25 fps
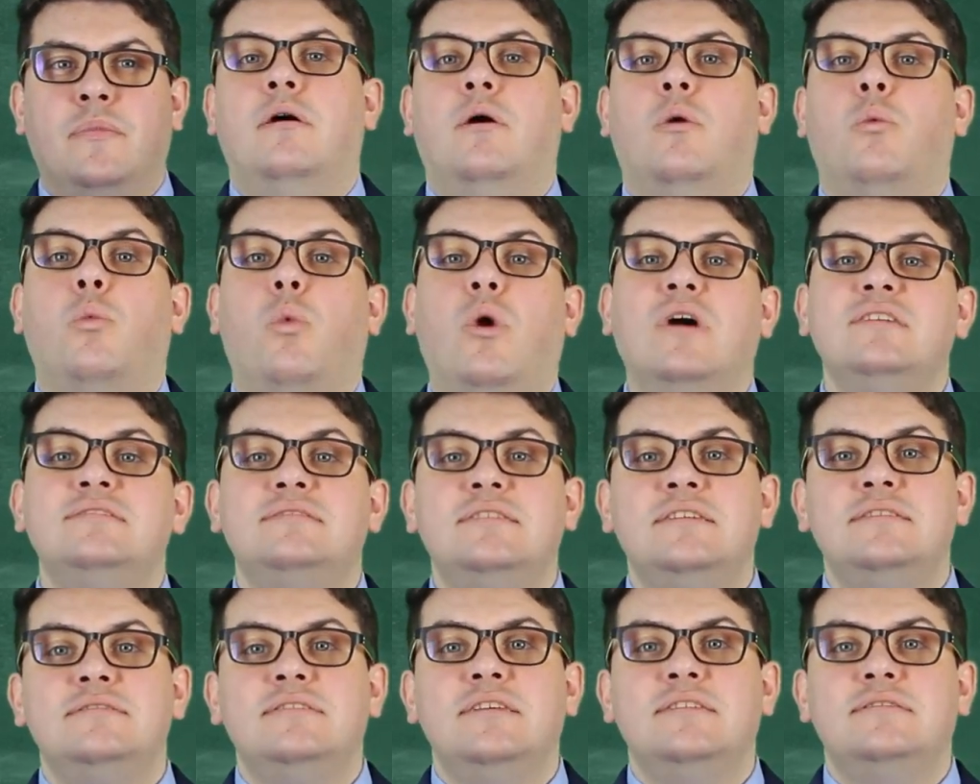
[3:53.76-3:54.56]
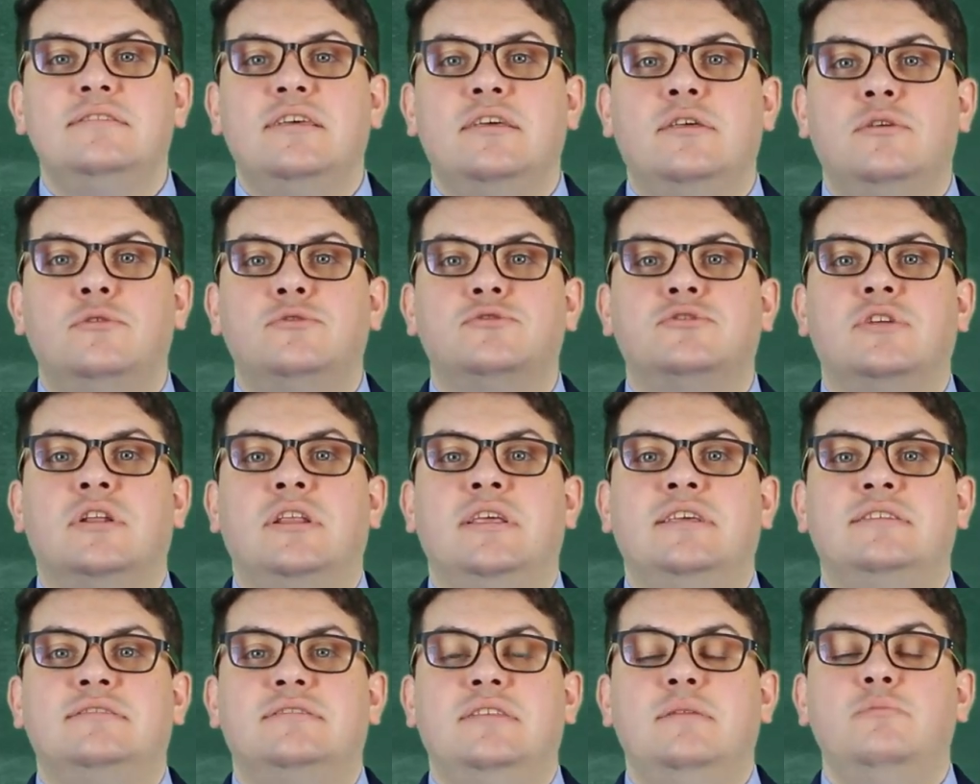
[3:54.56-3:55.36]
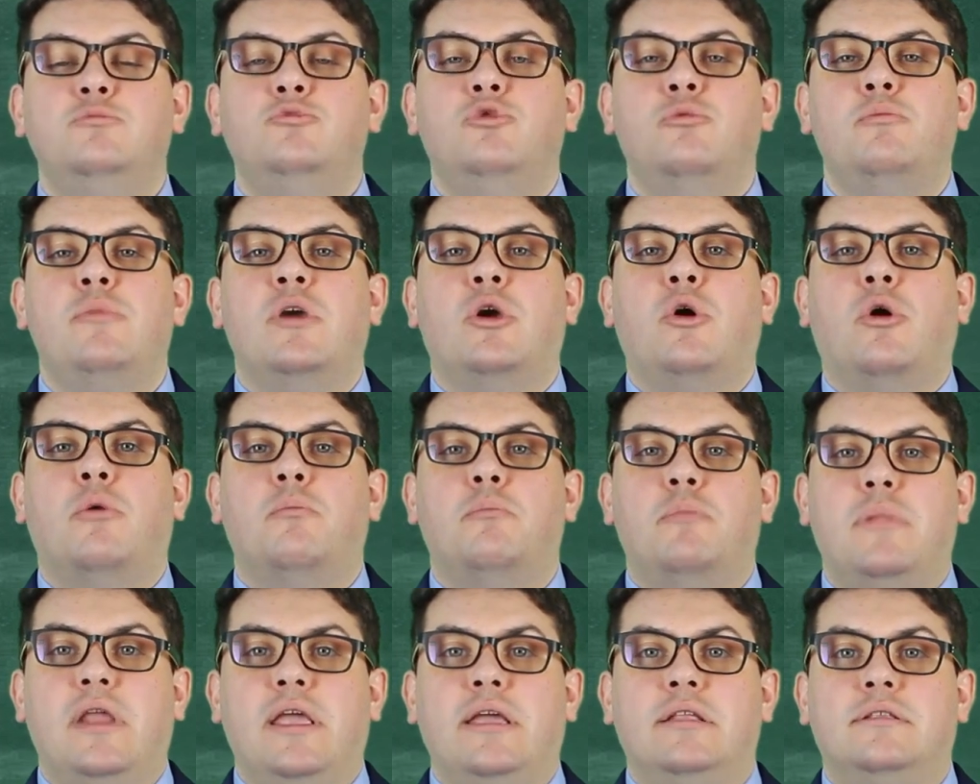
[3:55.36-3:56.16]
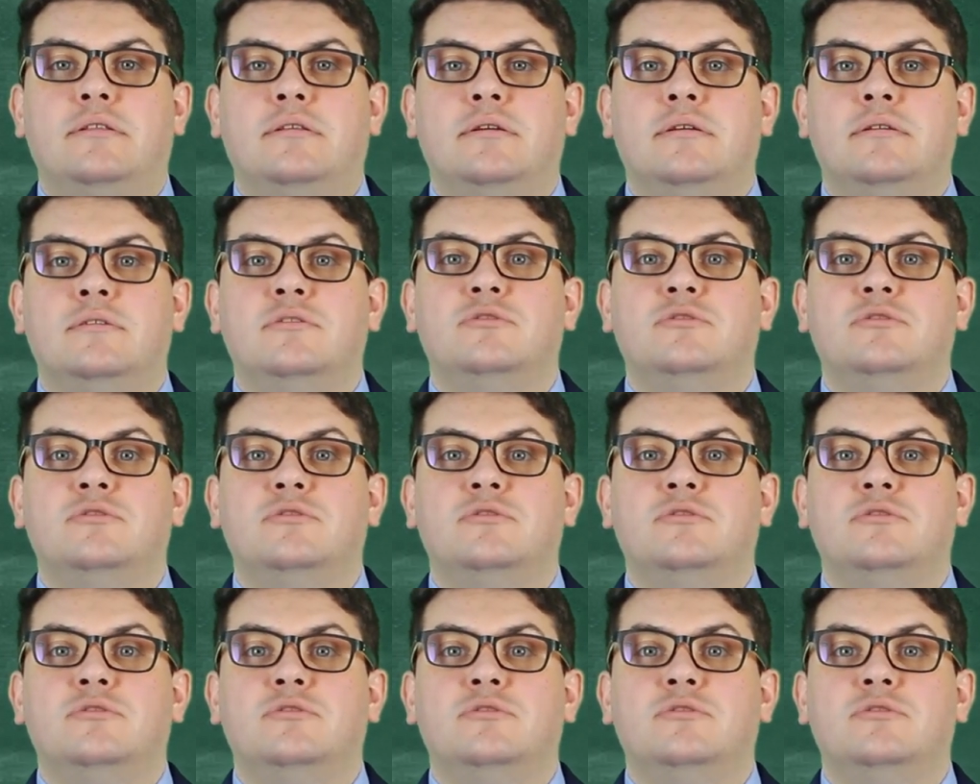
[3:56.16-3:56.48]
Once test execution is deemed to be complete,